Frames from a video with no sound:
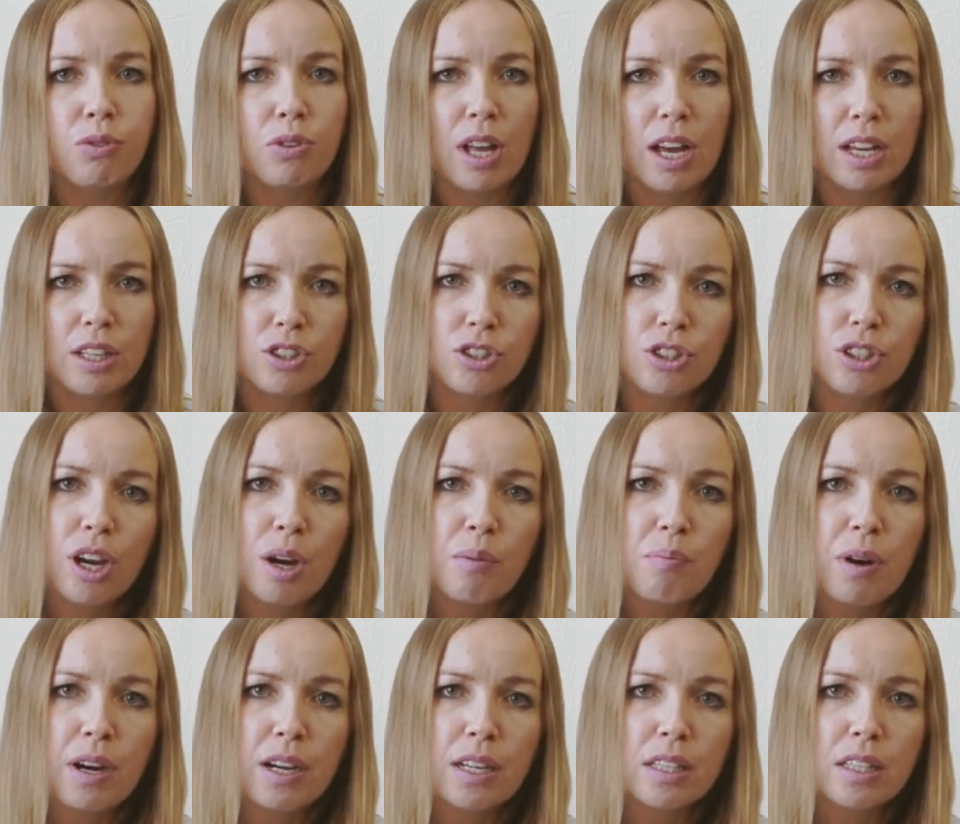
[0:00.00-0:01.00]
large
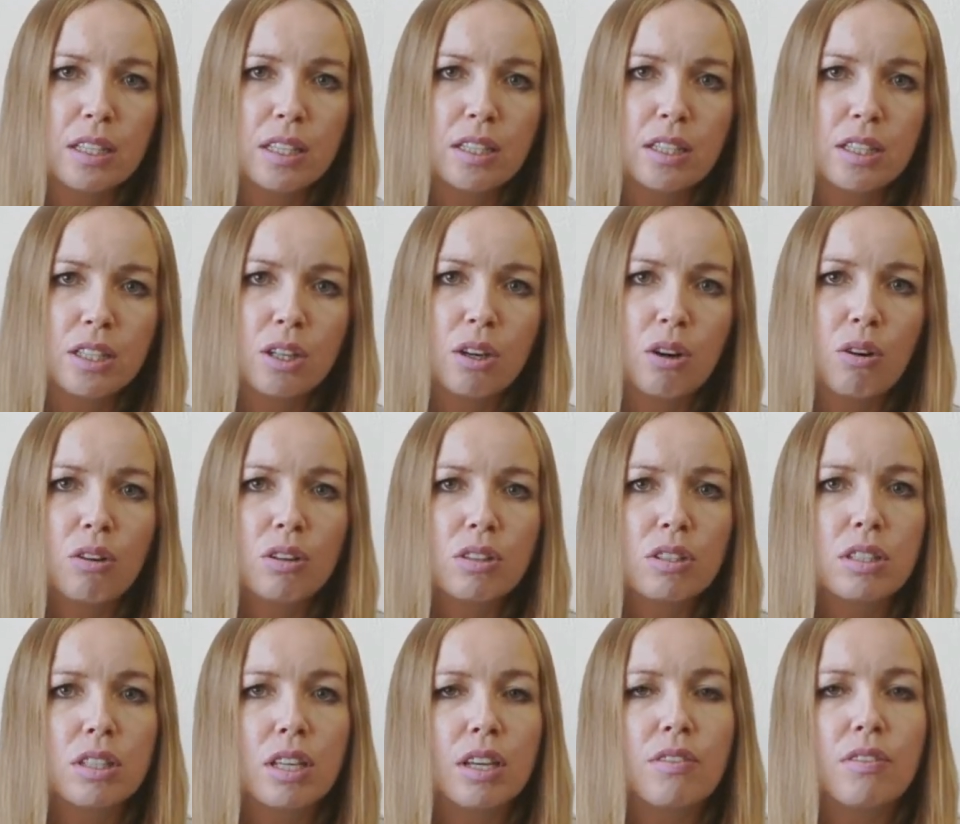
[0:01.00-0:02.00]
capacity
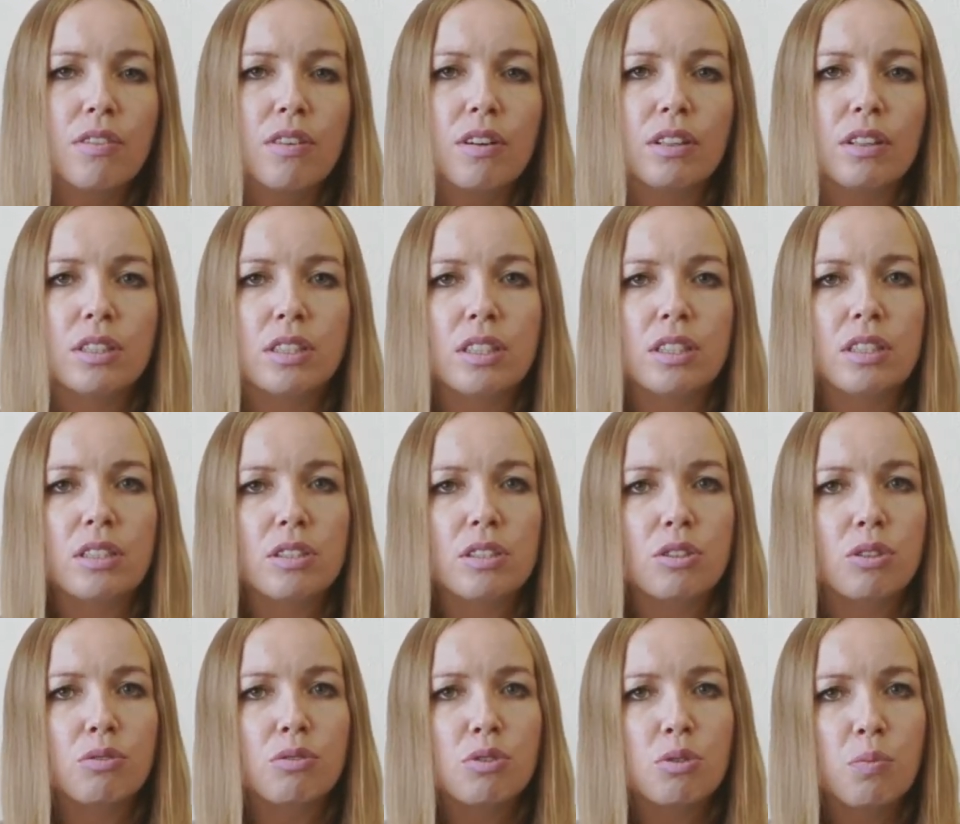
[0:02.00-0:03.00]
or several
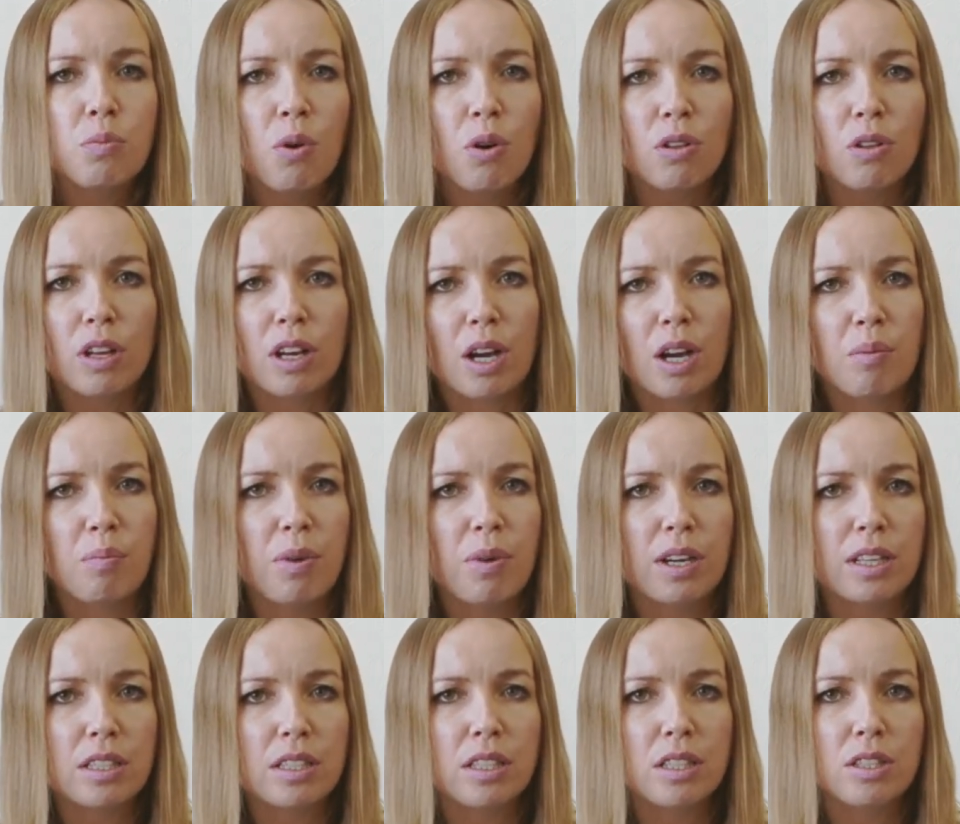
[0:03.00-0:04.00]
disks of smaller
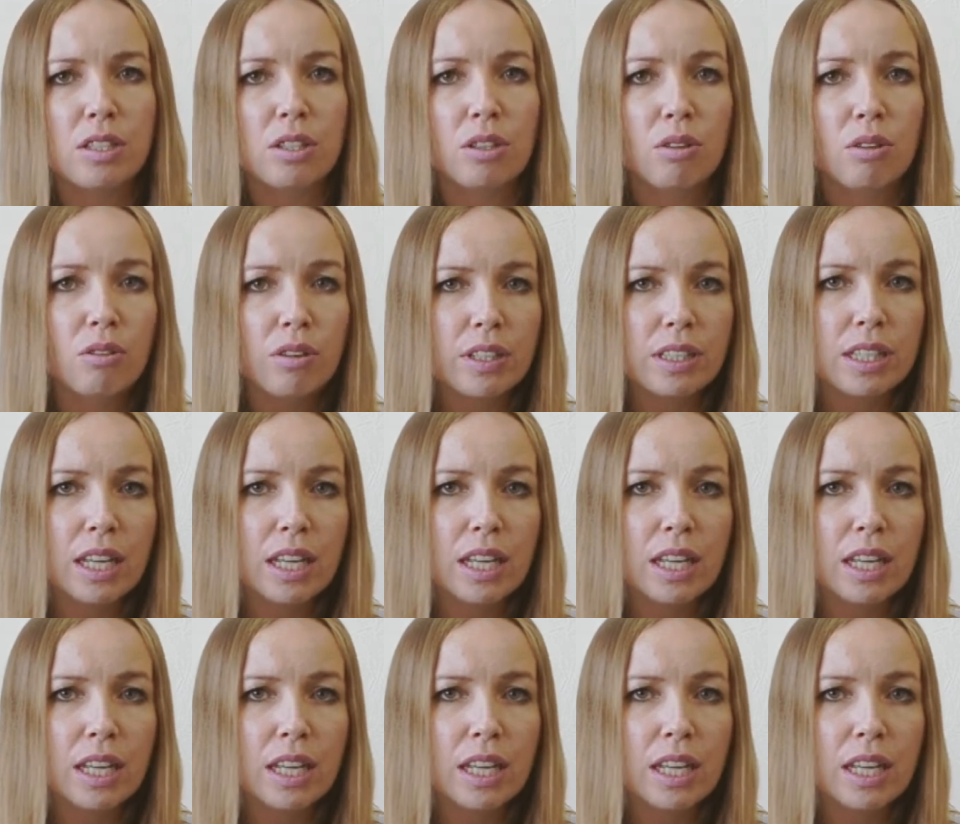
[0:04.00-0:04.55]
capacity or